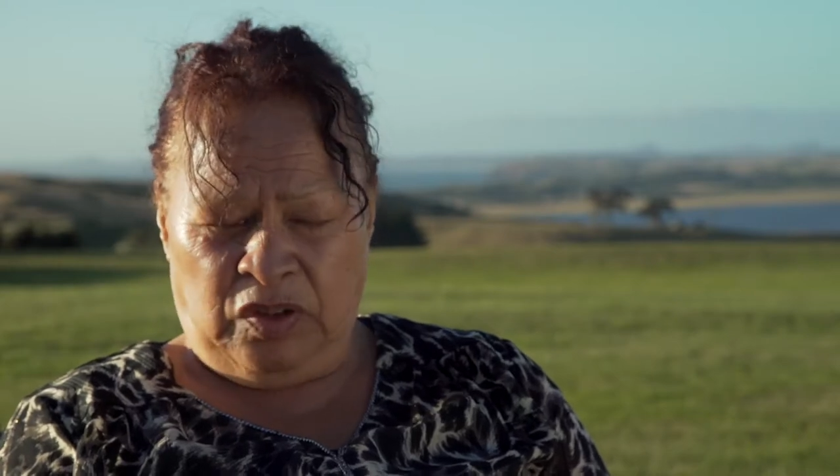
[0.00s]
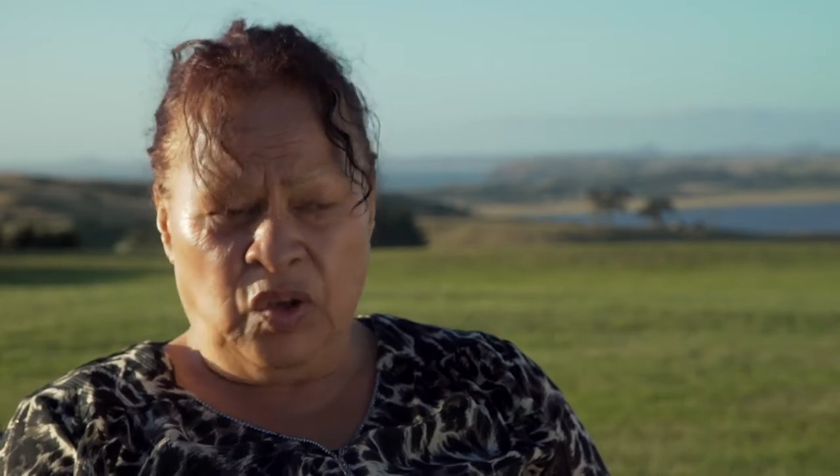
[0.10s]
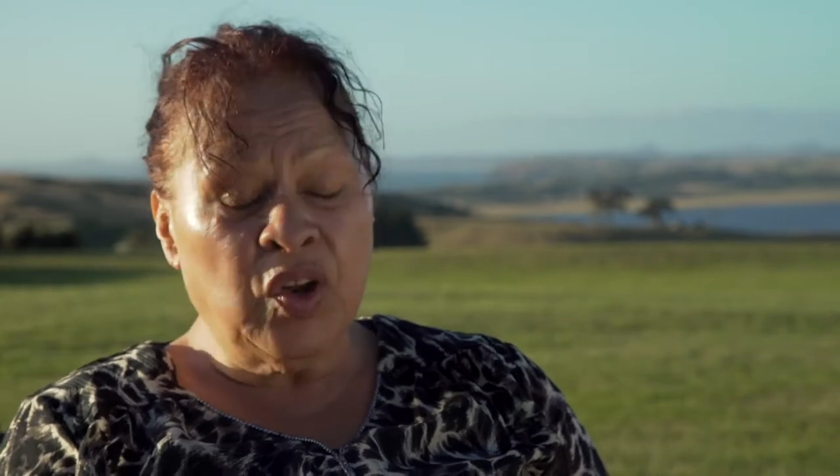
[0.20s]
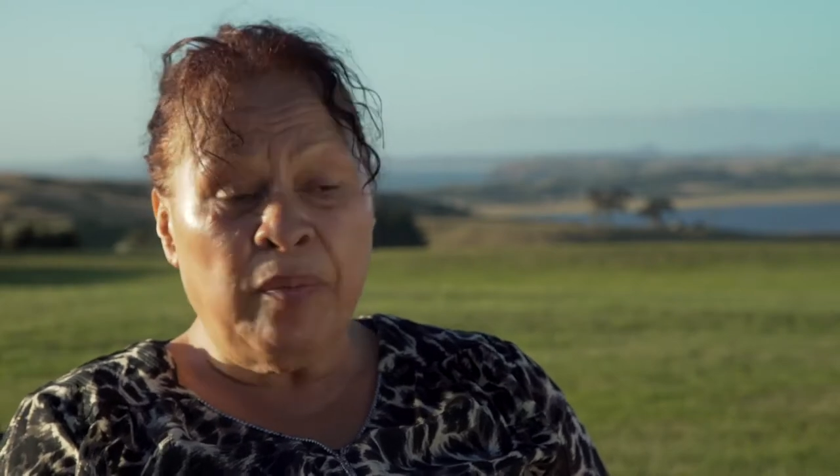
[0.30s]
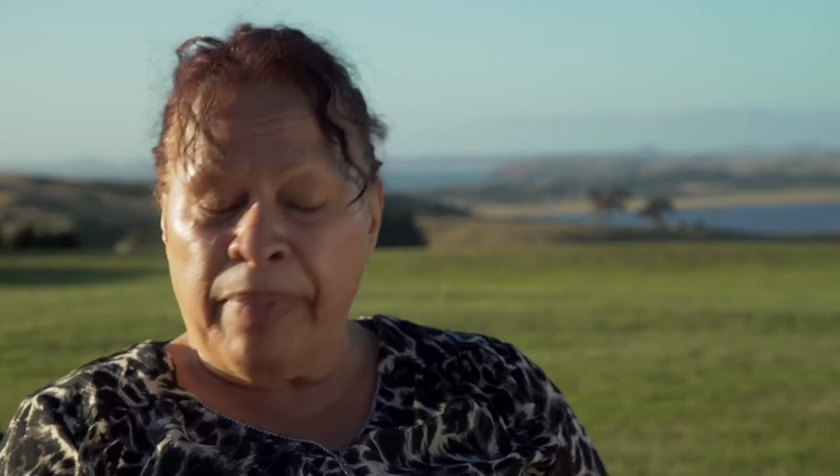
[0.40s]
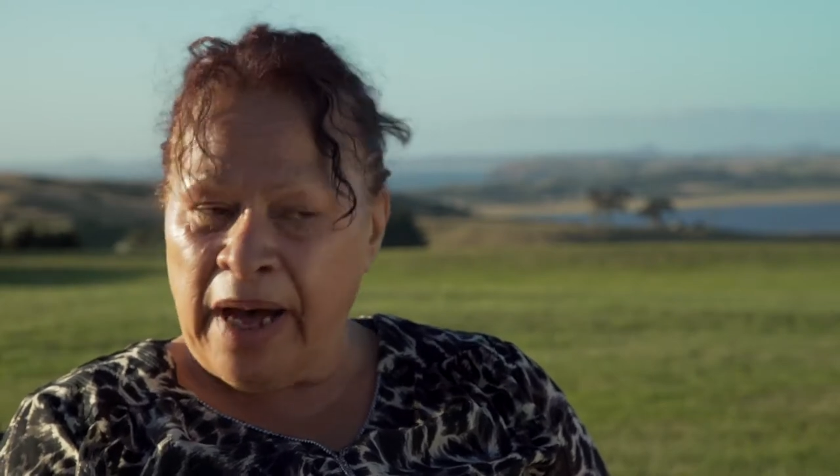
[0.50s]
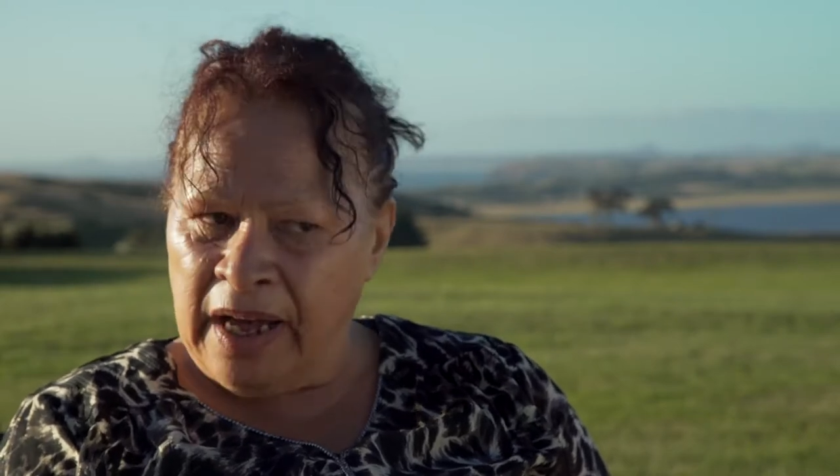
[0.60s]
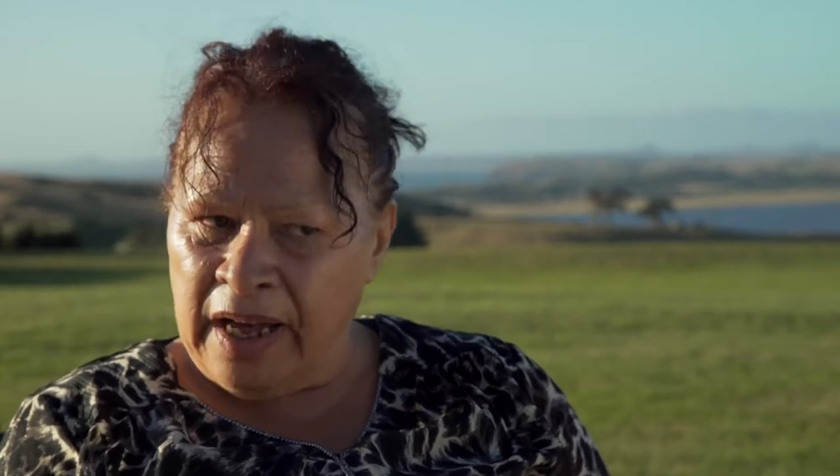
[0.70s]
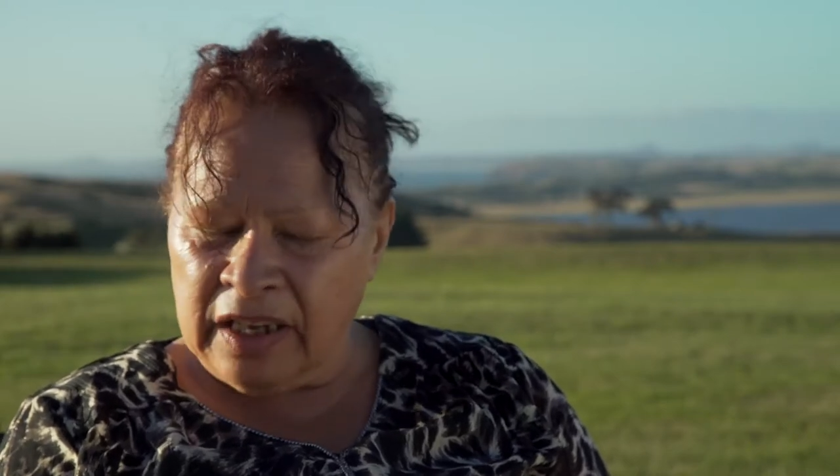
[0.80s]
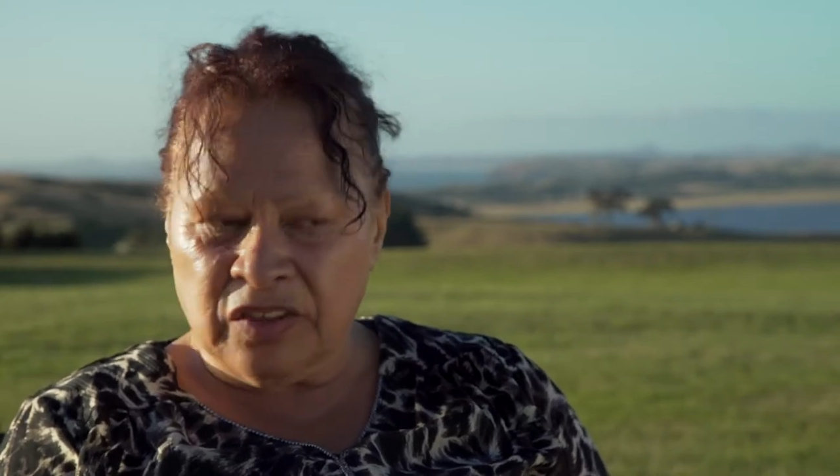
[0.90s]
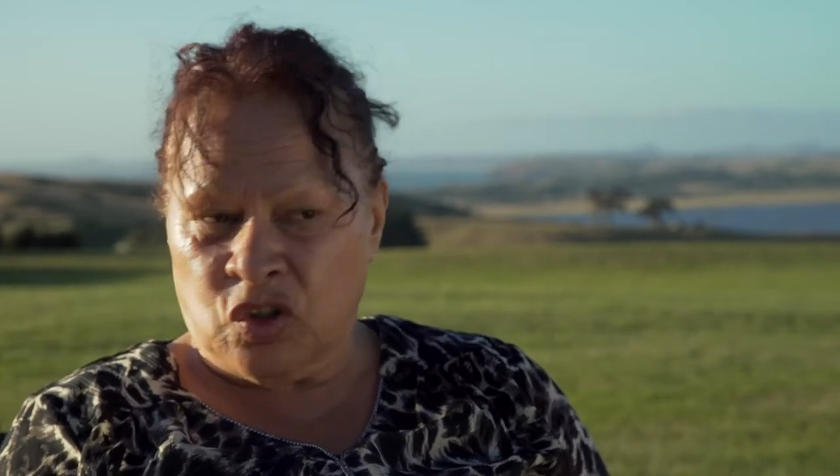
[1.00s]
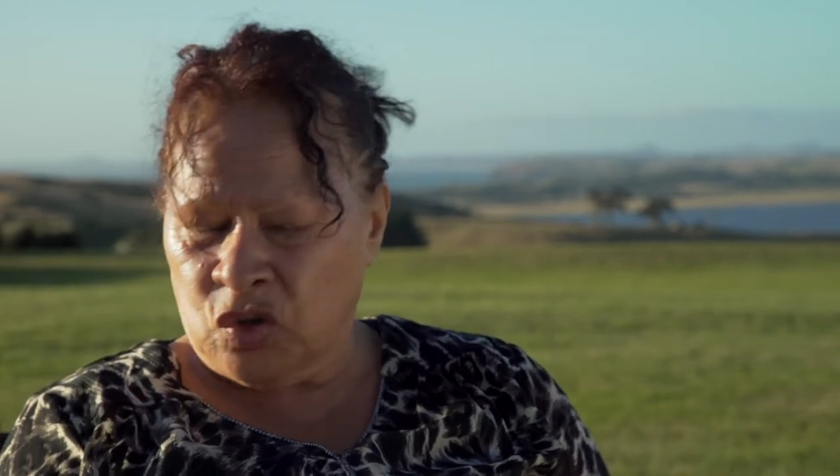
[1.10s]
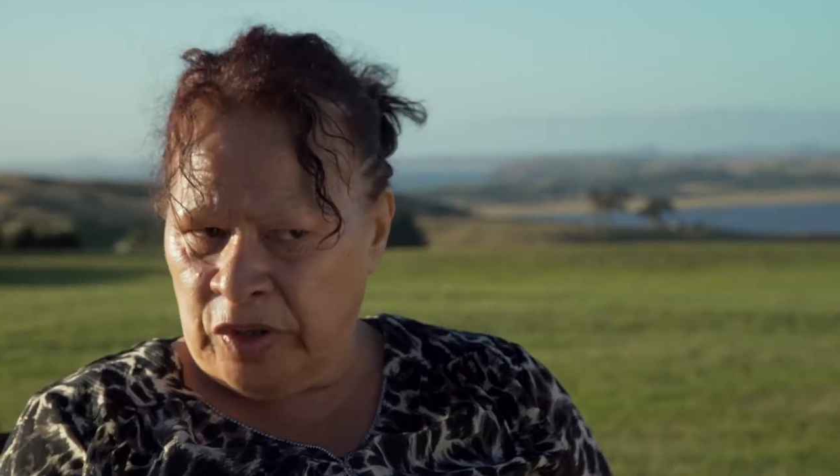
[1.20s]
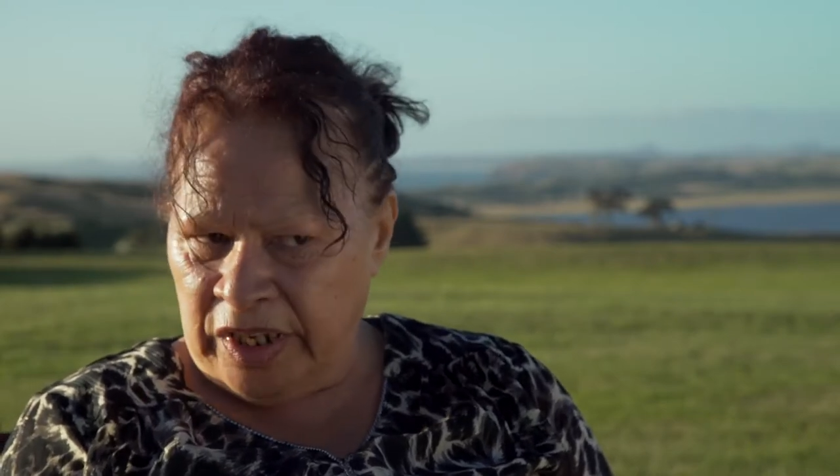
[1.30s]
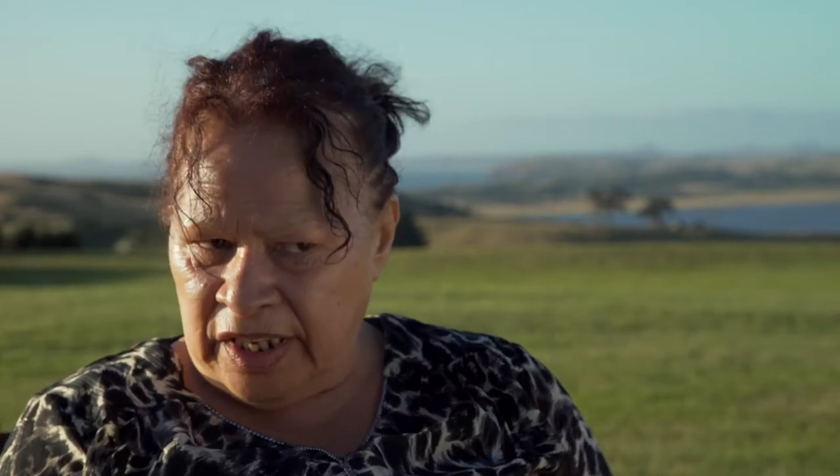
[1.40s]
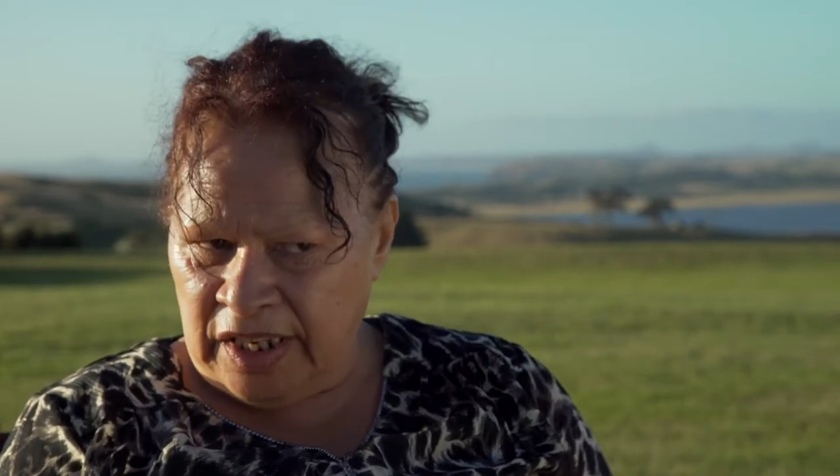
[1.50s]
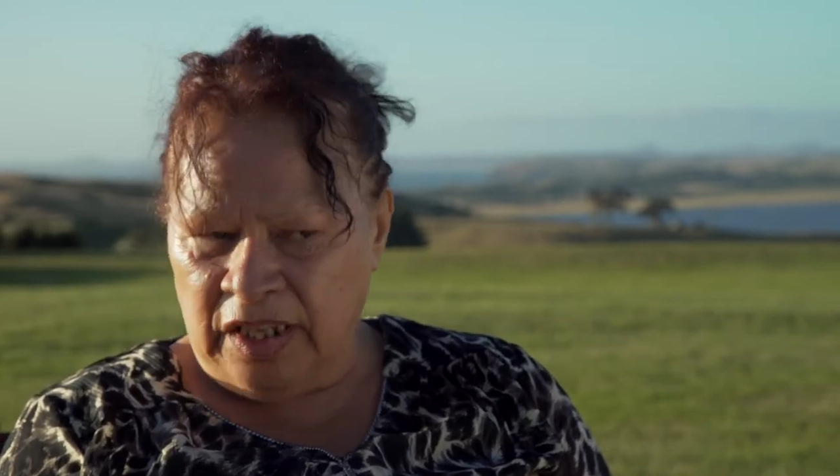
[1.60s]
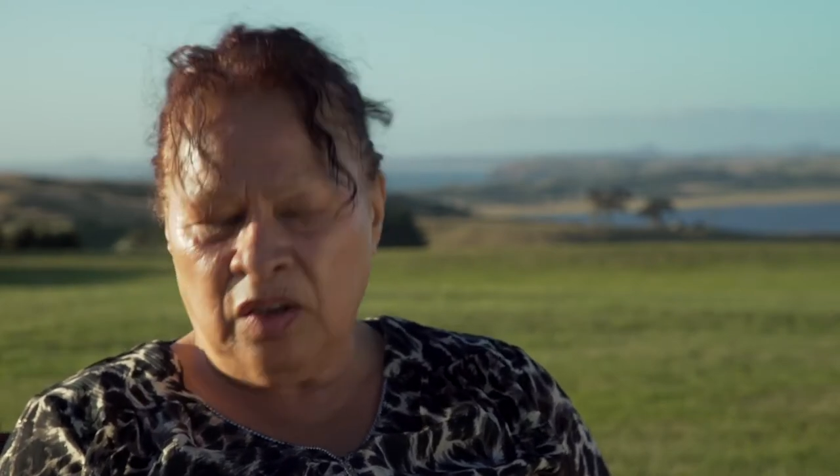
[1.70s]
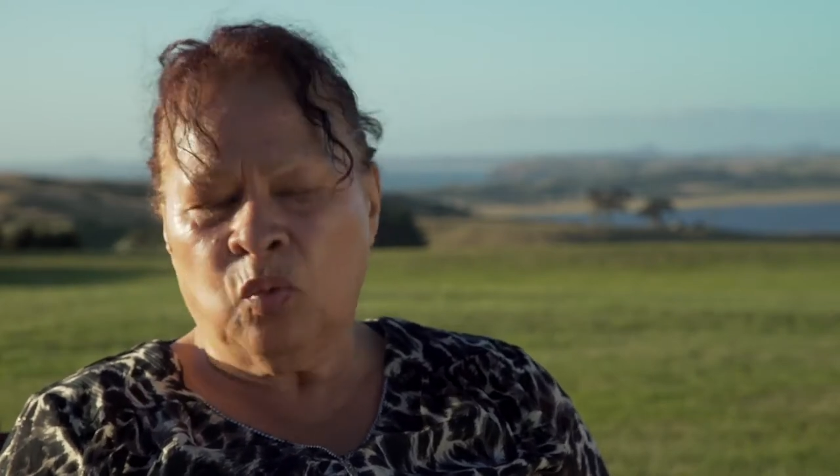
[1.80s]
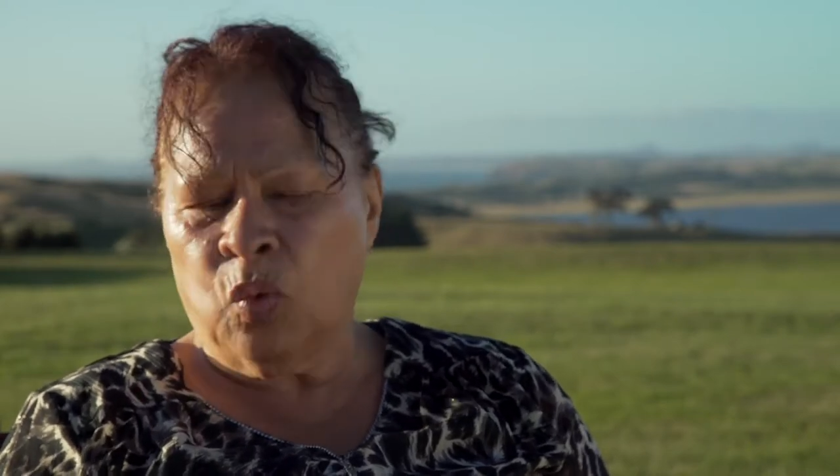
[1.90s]
You know, bark,
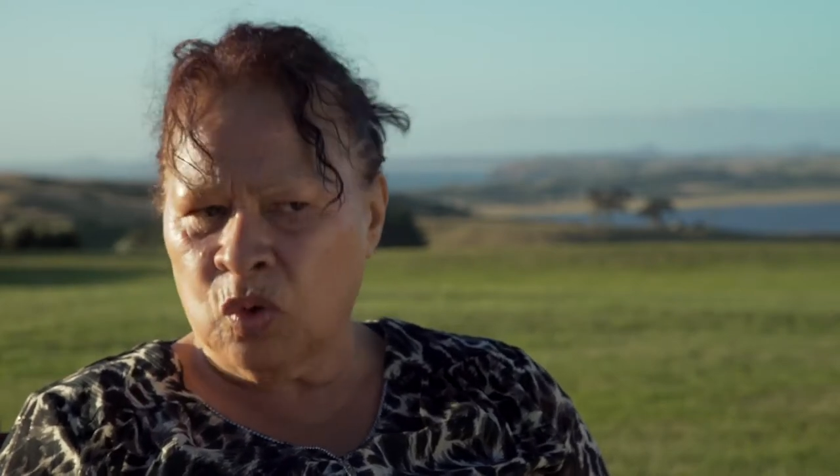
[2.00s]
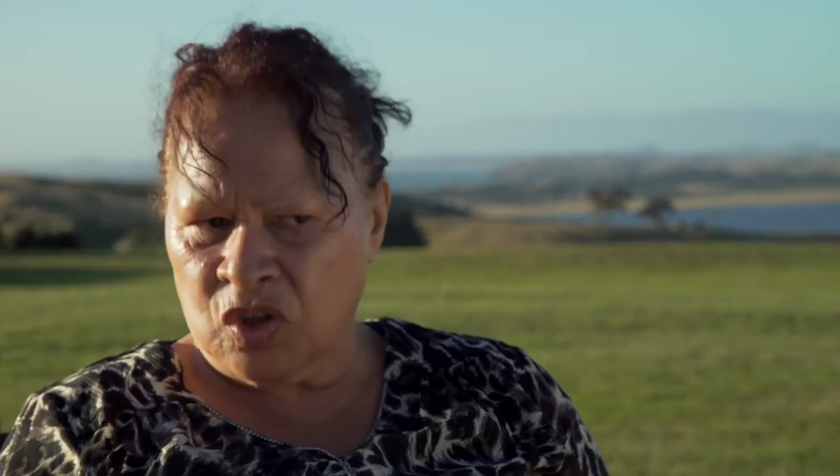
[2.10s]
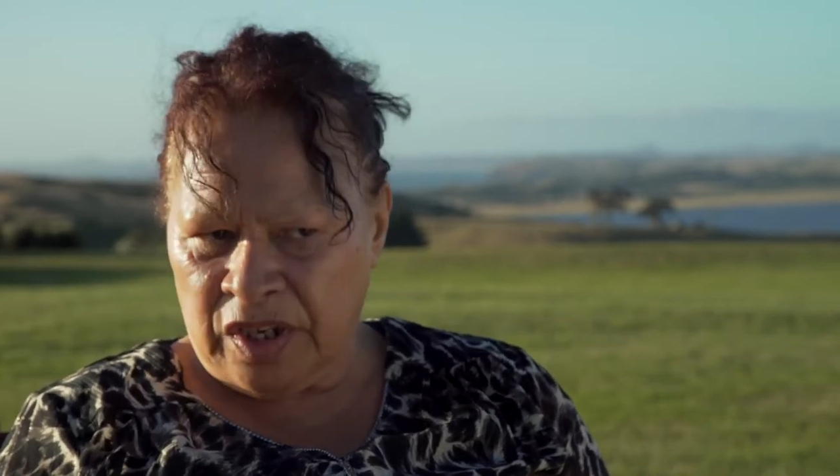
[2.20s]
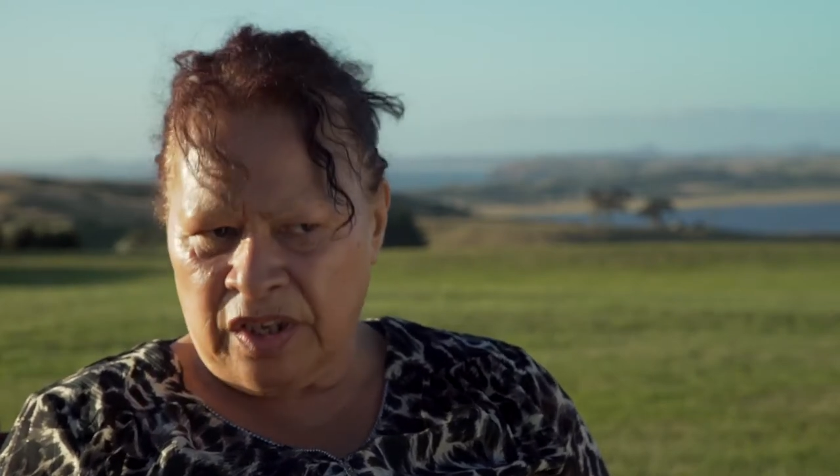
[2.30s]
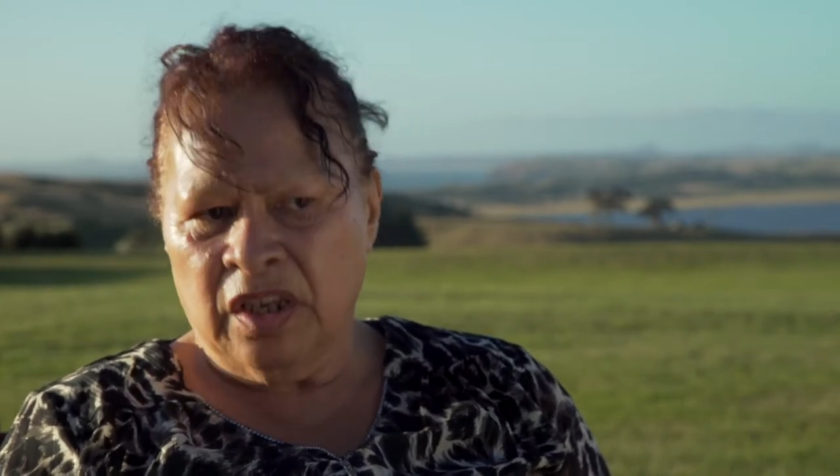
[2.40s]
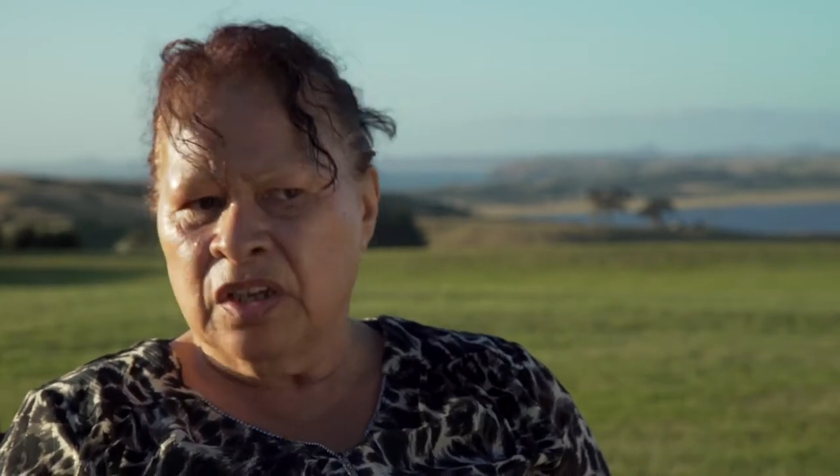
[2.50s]
tree, water,